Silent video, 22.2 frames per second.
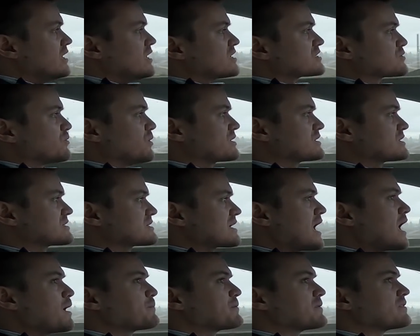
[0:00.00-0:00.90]
So what just
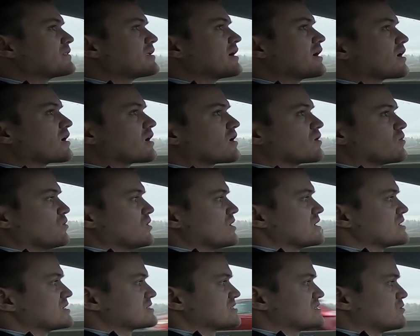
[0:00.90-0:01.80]
happened there
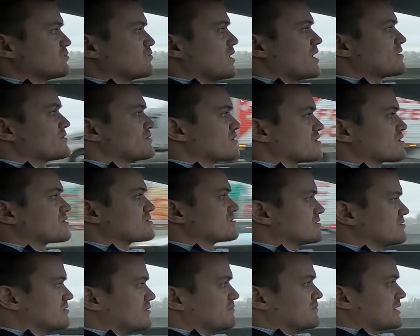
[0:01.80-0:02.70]
was the weather,
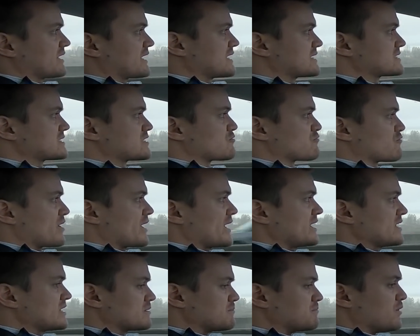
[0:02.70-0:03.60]
because of the
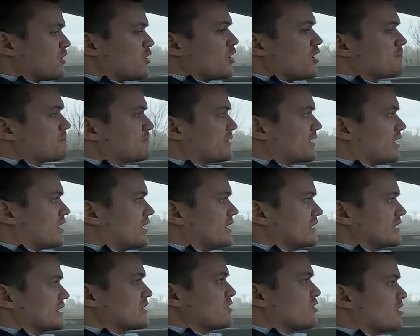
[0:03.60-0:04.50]
rain, the blow up,
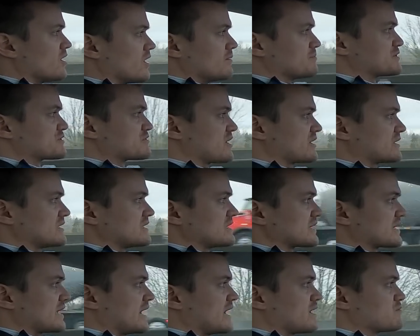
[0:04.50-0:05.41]
obstructing the
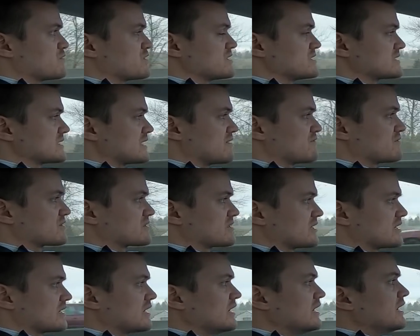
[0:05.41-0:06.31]
cameras and
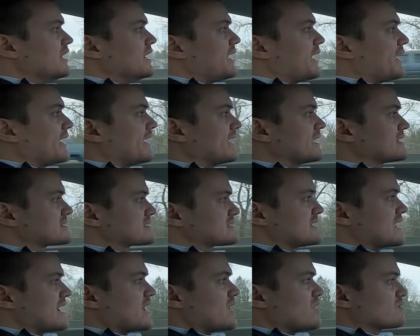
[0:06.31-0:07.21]
everything, it's
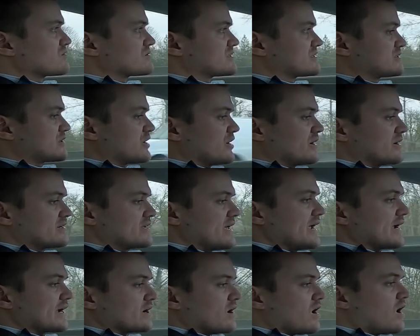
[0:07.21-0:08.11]
now
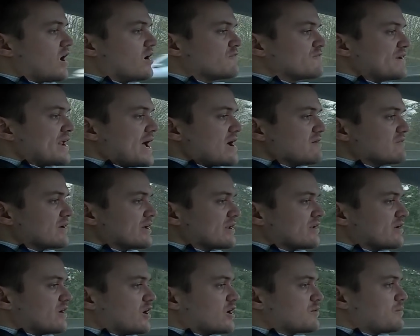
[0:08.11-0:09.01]
taken off Navigate
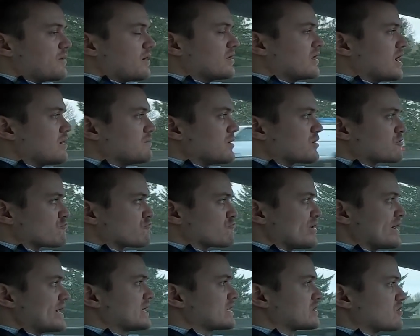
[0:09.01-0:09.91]
and Autopilot. I'm on
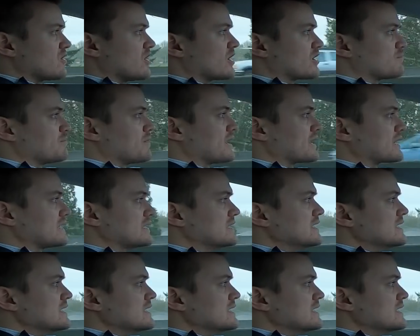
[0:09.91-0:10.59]
regular Autopilot.